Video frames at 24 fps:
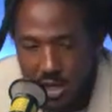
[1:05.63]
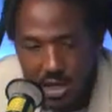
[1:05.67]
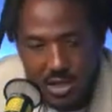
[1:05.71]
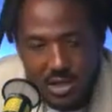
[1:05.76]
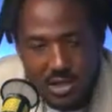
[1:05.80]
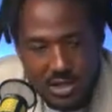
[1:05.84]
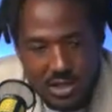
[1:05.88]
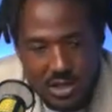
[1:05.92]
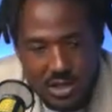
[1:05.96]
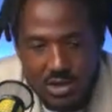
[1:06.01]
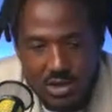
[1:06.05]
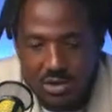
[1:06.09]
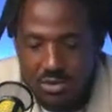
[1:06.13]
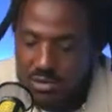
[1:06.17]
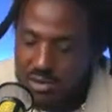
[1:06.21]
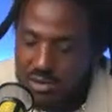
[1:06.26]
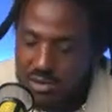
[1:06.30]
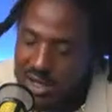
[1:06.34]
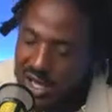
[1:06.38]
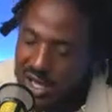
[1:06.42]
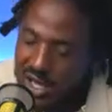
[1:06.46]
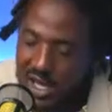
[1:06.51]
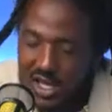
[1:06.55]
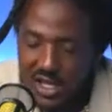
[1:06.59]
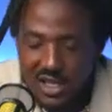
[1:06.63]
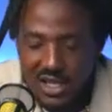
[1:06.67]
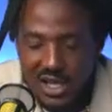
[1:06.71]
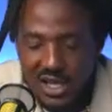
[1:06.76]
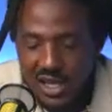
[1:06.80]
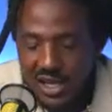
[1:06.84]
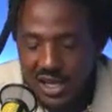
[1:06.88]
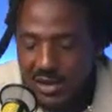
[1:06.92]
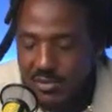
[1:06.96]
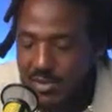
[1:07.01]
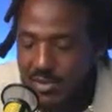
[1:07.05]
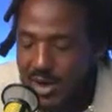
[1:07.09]
So
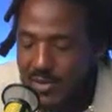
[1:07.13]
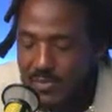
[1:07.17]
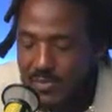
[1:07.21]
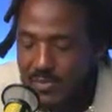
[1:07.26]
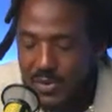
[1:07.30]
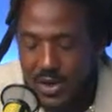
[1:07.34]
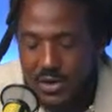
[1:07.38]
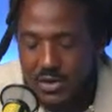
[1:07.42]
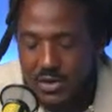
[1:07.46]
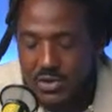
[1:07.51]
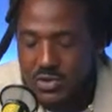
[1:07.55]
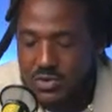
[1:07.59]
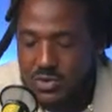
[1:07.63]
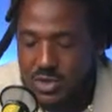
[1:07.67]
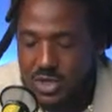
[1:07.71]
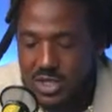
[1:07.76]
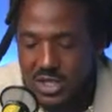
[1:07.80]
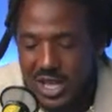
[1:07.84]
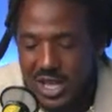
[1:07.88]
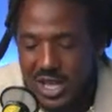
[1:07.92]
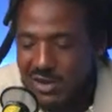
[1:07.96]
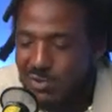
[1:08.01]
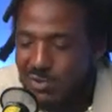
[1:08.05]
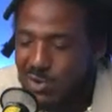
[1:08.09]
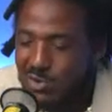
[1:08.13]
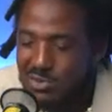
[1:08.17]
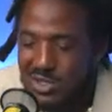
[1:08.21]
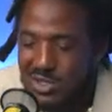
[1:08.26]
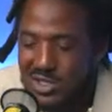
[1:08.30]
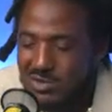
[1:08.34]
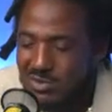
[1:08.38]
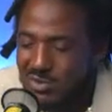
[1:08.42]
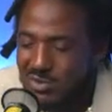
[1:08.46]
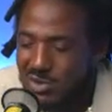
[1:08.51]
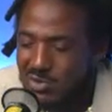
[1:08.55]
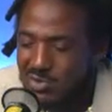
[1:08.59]
everything that my peers was like, it
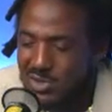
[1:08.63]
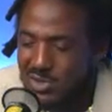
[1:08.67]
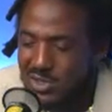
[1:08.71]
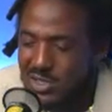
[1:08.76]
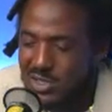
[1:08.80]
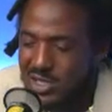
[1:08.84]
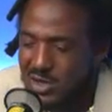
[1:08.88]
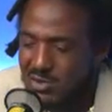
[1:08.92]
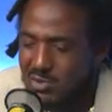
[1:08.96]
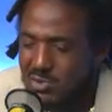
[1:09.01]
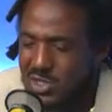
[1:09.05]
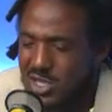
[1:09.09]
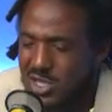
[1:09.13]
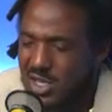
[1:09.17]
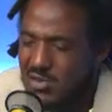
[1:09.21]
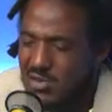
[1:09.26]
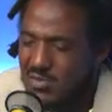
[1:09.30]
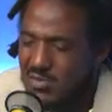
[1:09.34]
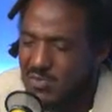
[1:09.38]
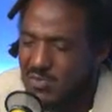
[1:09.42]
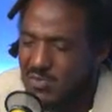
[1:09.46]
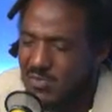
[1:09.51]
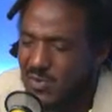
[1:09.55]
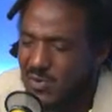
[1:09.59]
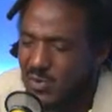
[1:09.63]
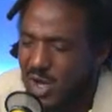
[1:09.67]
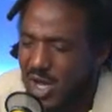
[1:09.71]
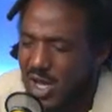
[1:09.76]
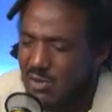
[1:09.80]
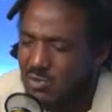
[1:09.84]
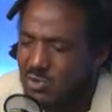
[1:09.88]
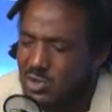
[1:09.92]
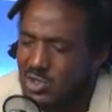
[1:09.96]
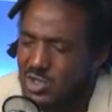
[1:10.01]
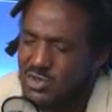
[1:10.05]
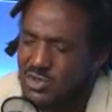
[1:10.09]
was
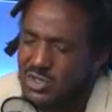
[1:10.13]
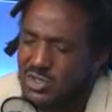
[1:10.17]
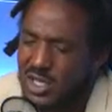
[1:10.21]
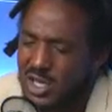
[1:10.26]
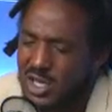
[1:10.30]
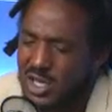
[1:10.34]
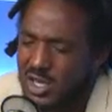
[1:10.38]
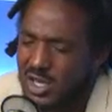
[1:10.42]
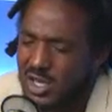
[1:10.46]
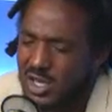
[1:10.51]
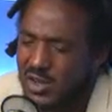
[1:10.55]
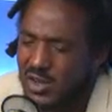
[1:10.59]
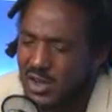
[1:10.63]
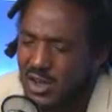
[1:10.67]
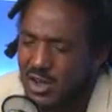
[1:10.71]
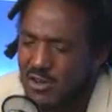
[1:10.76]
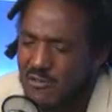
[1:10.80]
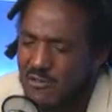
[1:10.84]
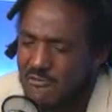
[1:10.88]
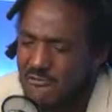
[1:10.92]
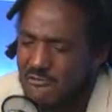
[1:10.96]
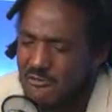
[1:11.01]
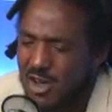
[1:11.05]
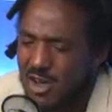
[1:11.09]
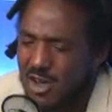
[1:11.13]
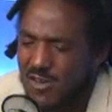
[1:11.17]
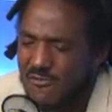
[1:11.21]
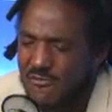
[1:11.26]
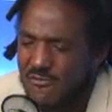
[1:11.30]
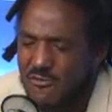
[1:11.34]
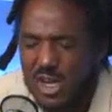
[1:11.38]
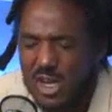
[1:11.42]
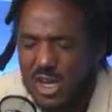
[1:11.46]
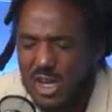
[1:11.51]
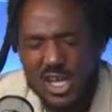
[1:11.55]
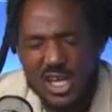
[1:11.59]
how would you say it, a
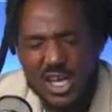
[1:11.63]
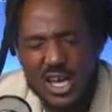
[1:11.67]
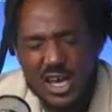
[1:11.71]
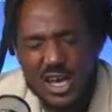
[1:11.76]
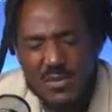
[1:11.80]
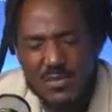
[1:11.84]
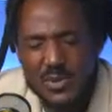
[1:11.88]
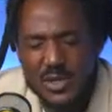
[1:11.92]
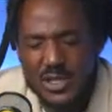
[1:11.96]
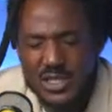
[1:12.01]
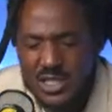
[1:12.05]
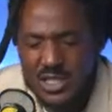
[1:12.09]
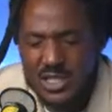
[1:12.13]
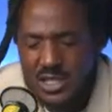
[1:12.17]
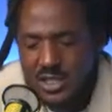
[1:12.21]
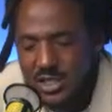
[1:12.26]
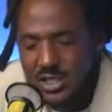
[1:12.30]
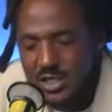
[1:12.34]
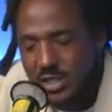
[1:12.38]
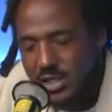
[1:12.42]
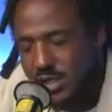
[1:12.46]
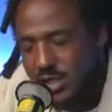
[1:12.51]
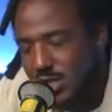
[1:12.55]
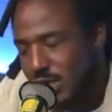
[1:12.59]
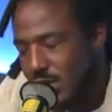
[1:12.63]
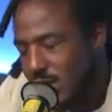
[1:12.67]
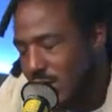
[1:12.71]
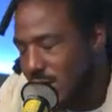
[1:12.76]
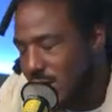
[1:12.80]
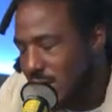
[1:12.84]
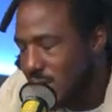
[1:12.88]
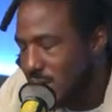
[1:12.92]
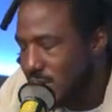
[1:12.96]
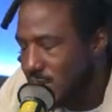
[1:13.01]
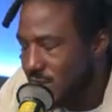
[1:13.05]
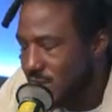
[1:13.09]
friendly competition.
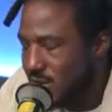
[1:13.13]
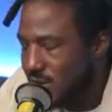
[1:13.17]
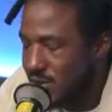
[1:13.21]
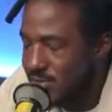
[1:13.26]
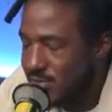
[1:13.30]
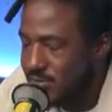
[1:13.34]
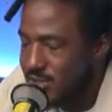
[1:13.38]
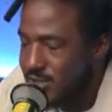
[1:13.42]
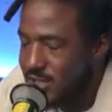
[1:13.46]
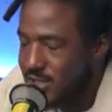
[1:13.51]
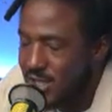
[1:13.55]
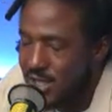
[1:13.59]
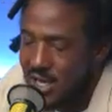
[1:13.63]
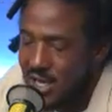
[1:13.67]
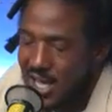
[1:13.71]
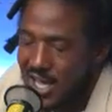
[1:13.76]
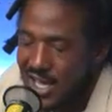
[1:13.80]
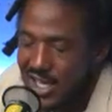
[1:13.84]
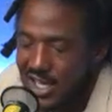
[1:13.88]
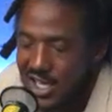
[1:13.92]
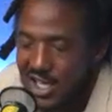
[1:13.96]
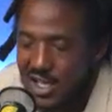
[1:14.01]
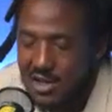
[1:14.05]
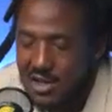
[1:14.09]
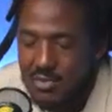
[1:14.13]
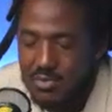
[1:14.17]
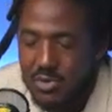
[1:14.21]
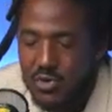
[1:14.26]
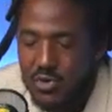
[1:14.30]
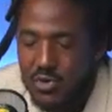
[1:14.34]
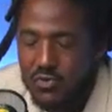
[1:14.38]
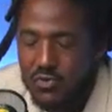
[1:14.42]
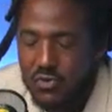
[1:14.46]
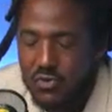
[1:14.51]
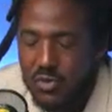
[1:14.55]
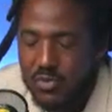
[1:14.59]
So you know what I'm saying, I get in the
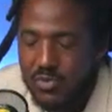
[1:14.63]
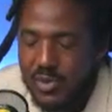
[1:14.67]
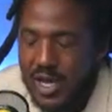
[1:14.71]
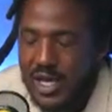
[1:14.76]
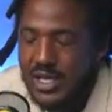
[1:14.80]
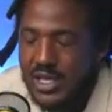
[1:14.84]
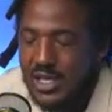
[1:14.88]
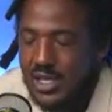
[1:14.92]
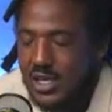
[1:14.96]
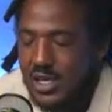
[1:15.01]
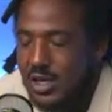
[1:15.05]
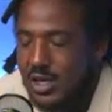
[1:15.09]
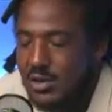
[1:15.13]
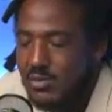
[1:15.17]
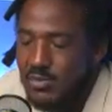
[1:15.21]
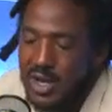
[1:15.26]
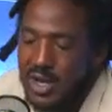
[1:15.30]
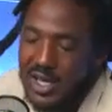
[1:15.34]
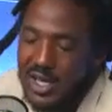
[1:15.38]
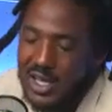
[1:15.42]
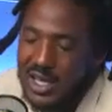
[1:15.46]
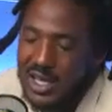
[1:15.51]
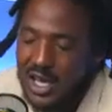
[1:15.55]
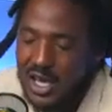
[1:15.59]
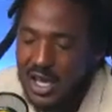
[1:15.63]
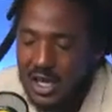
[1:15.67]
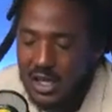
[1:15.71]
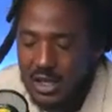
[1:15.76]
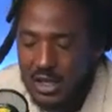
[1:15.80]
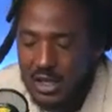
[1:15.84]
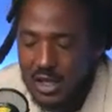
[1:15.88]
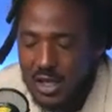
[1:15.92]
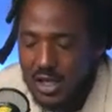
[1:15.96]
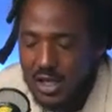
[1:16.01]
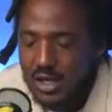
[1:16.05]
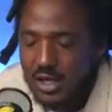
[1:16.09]
booth with my
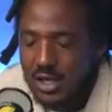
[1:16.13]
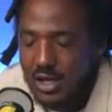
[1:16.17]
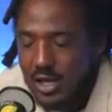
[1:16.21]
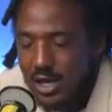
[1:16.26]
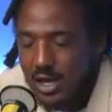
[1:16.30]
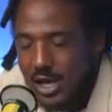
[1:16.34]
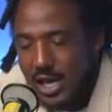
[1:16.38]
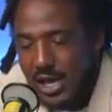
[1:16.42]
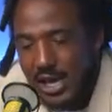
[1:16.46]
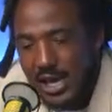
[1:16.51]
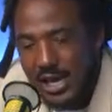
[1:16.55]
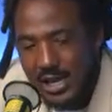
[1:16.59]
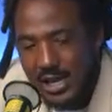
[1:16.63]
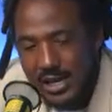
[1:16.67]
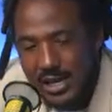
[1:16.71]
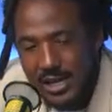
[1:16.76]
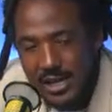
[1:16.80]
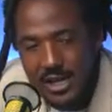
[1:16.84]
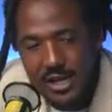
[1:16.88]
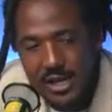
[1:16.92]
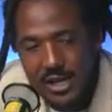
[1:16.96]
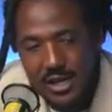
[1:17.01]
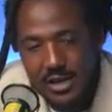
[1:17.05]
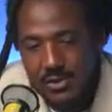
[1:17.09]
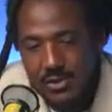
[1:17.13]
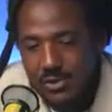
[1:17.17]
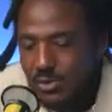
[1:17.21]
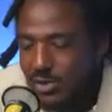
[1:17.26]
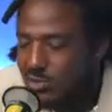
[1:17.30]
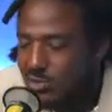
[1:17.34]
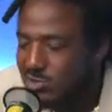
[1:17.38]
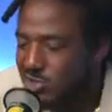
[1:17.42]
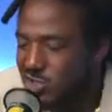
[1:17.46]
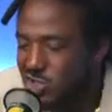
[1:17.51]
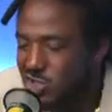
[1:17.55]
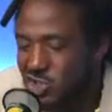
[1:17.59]
gangland, and we
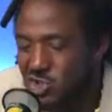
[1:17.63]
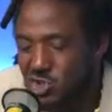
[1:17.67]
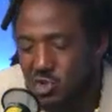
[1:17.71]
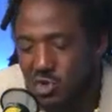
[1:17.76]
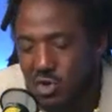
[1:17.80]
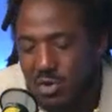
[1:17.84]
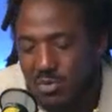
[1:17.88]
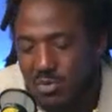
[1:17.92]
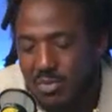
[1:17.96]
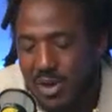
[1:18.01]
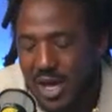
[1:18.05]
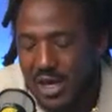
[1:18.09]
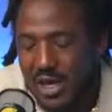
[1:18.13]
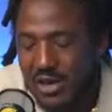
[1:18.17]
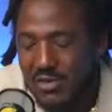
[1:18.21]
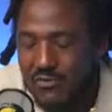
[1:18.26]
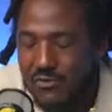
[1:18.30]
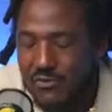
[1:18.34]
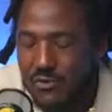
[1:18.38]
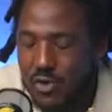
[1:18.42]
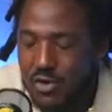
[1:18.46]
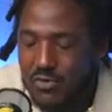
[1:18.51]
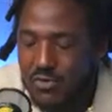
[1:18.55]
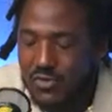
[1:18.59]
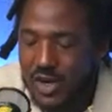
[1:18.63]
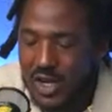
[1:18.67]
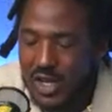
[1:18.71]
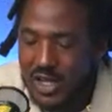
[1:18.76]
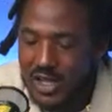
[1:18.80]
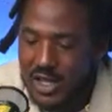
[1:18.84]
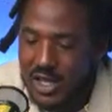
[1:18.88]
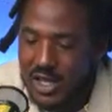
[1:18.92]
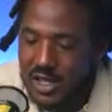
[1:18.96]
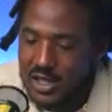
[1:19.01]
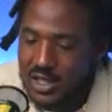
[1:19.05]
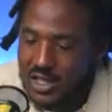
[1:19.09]
was just going back and forth, and I
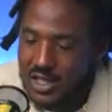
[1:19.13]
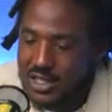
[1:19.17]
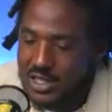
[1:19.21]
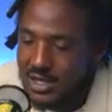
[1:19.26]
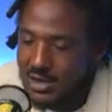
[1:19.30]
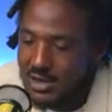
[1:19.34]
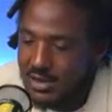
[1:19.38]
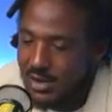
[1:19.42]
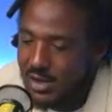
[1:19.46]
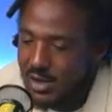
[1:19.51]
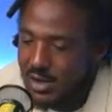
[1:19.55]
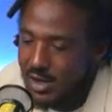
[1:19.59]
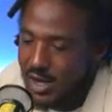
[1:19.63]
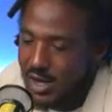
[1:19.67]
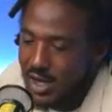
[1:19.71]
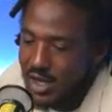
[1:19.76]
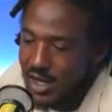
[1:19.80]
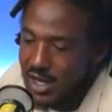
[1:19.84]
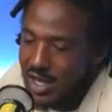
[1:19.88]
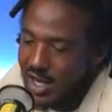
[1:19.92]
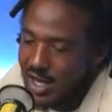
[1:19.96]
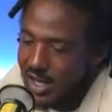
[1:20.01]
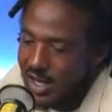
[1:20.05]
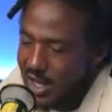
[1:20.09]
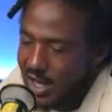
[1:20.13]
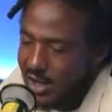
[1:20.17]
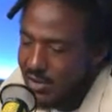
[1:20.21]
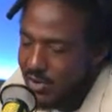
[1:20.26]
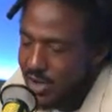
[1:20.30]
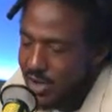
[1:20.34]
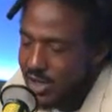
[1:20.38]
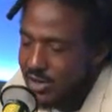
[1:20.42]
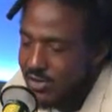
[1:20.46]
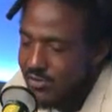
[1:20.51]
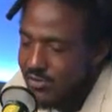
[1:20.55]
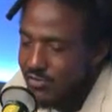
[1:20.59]
think that's how I kind of like
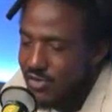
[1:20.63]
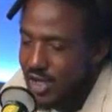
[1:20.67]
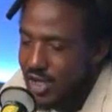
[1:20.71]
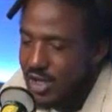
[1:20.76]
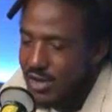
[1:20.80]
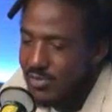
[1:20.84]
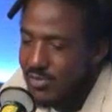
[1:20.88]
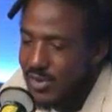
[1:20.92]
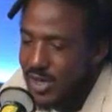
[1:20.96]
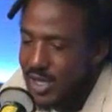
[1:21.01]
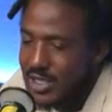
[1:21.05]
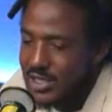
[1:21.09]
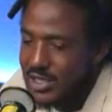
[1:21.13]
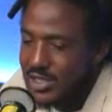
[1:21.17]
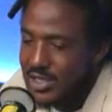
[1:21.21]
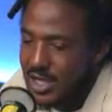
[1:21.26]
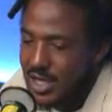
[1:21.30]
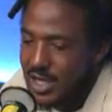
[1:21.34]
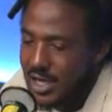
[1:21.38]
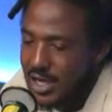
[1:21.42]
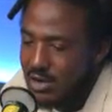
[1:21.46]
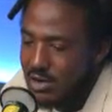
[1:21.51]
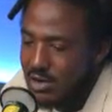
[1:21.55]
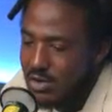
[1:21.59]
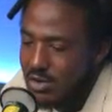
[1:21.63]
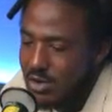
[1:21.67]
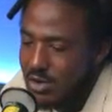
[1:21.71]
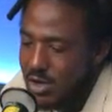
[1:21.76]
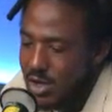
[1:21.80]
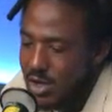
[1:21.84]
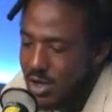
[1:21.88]
way developed my style.